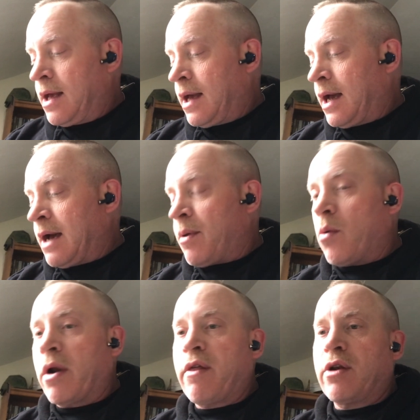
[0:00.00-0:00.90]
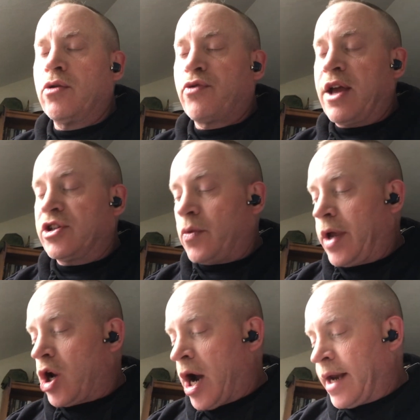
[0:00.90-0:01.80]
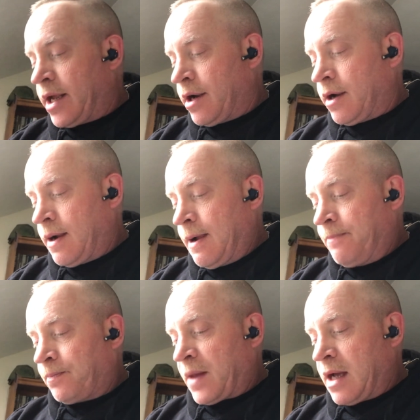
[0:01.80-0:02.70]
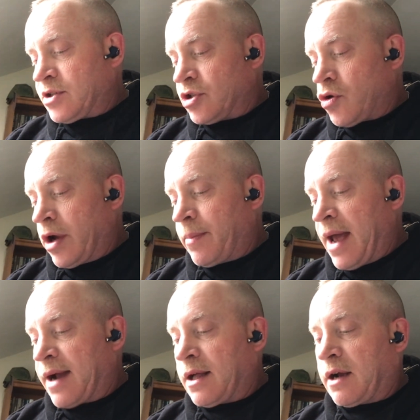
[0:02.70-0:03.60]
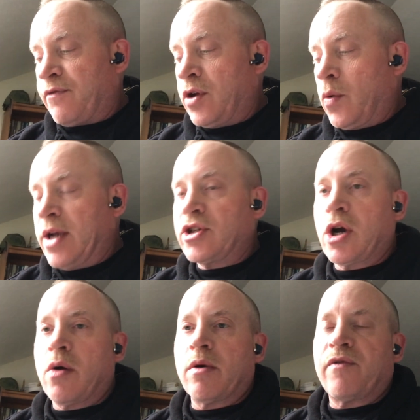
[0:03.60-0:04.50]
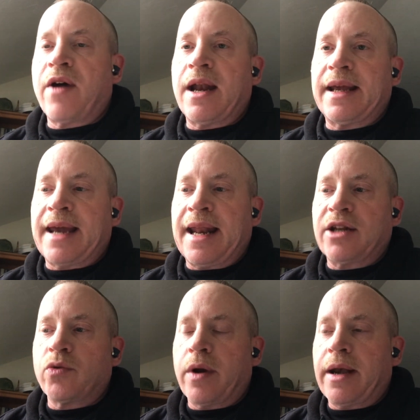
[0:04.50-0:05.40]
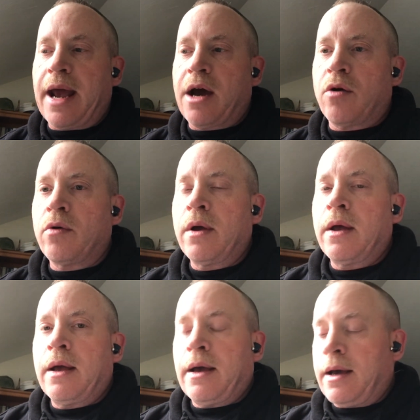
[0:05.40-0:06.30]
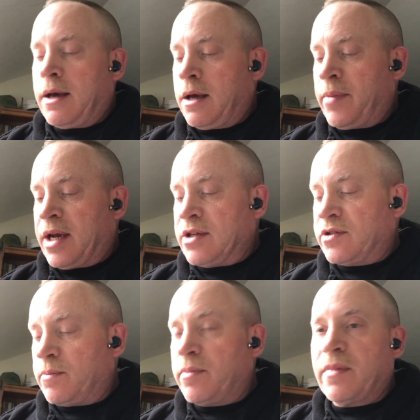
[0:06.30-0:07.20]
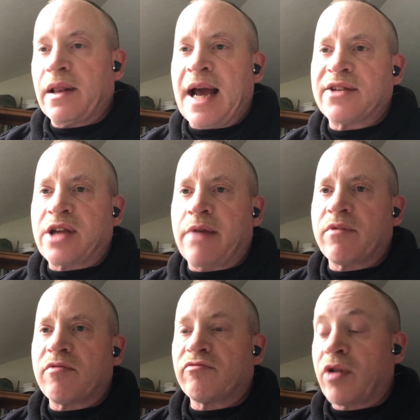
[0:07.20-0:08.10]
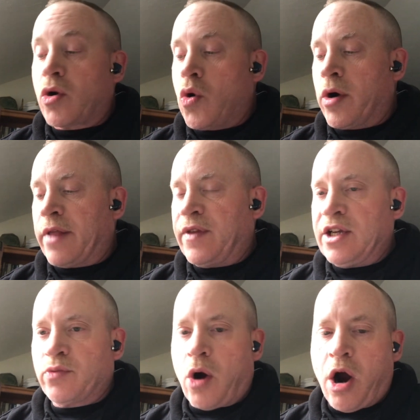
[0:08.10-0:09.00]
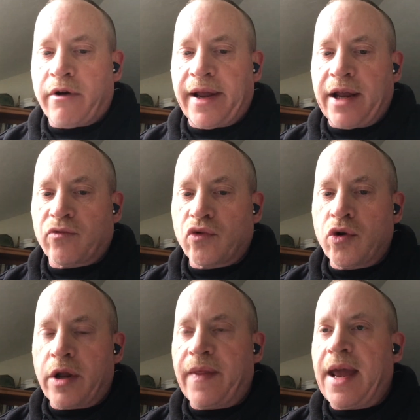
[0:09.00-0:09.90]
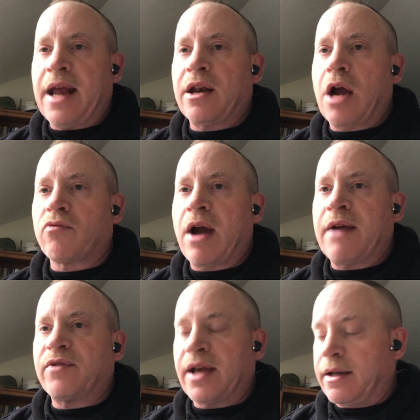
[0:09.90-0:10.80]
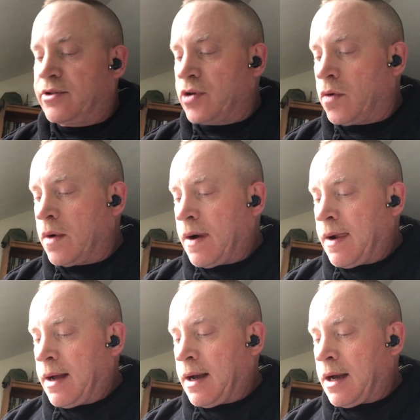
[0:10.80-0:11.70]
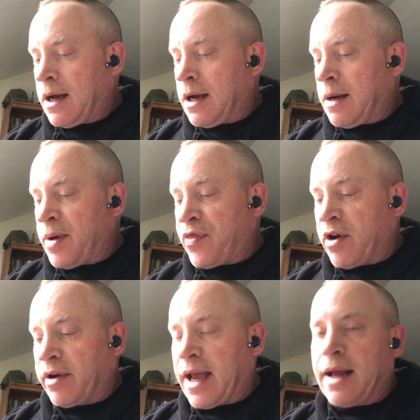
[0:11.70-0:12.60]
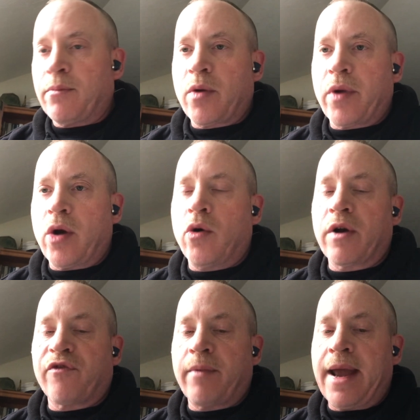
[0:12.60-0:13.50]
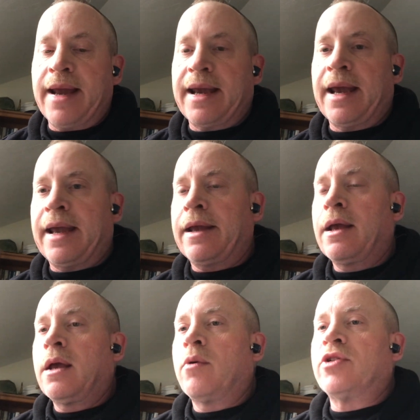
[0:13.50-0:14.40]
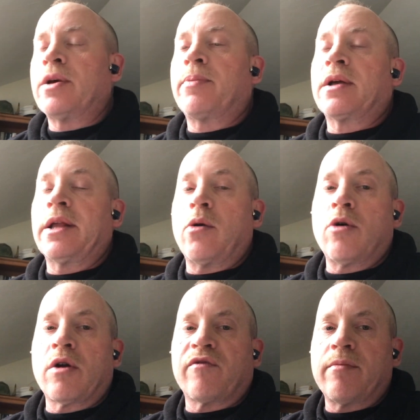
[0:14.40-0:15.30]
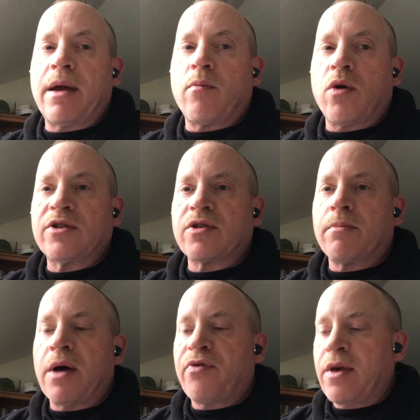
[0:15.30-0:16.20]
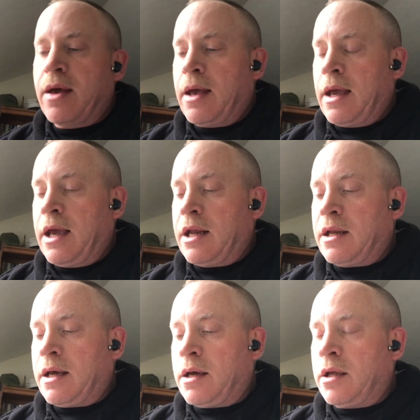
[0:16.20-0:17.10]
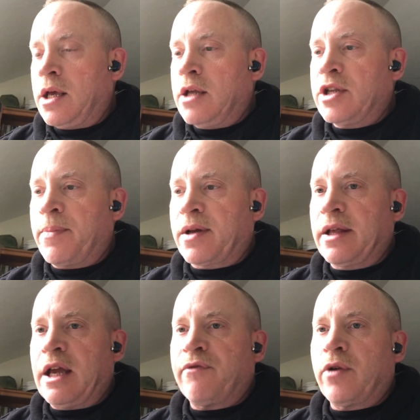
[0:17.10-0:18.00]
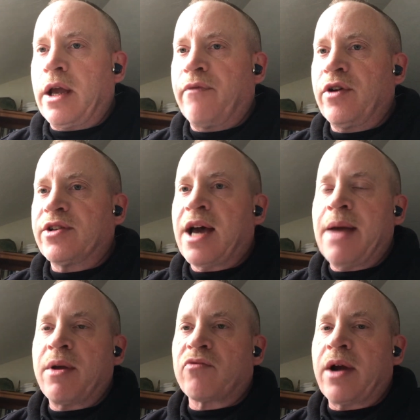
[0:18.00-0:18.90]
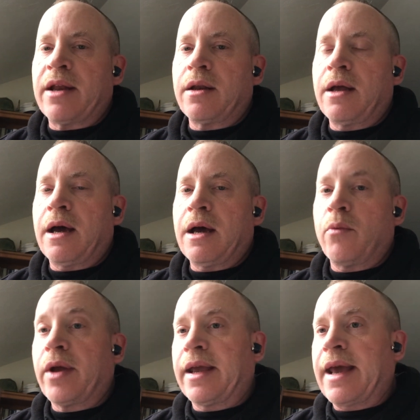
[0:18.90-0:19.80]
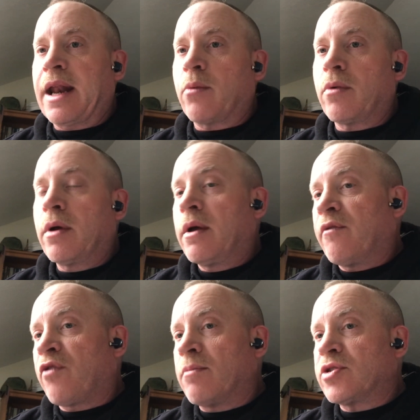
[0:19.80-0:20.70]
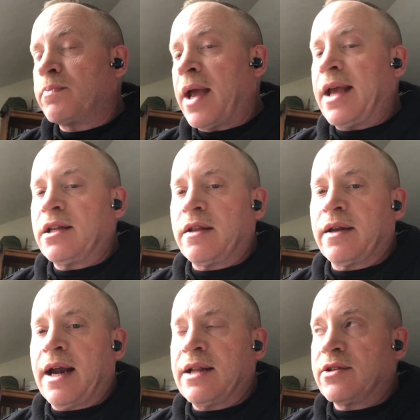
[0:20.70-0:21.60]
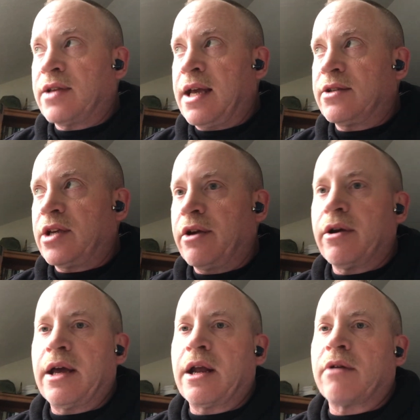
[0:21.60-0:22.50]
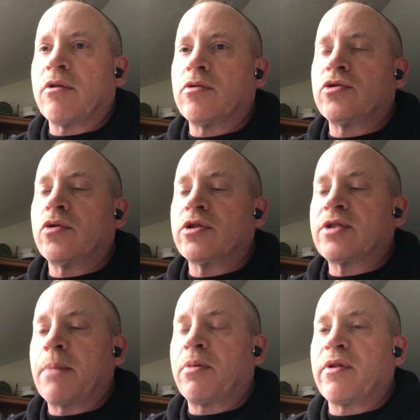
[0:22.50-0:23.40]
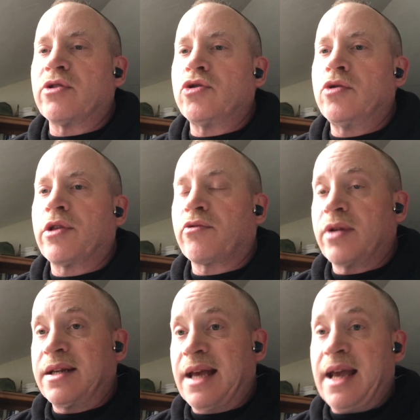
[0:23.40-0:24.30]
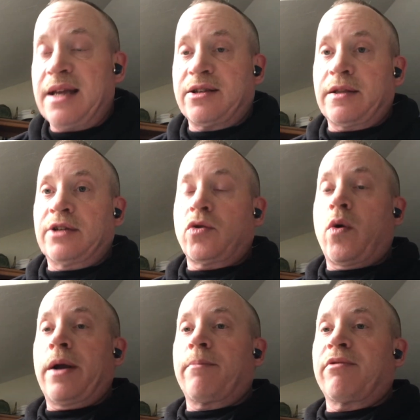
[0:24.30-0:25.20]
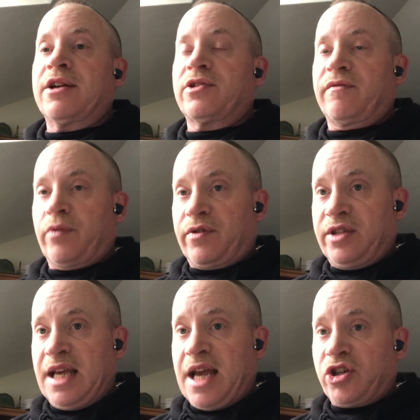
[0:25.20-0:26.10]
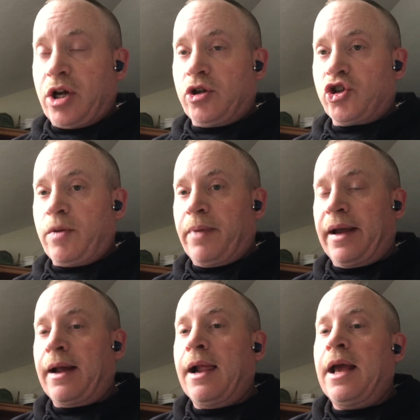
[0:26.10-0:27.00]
Uh, but one of the new things that we got here uh, so it's going back like a few weeks ago. We're finally getting to it now uh, because the last time we recorded, these were already en route and they hadn't arrived yet. So, uh, but there again, when we order from AK, we typically order from them once a month, and uh, typically, if we if we time it right, uh, we can get it from Spain to the United States here at our own doorstep within two to three days, and that's quite impressive with DHL shipping.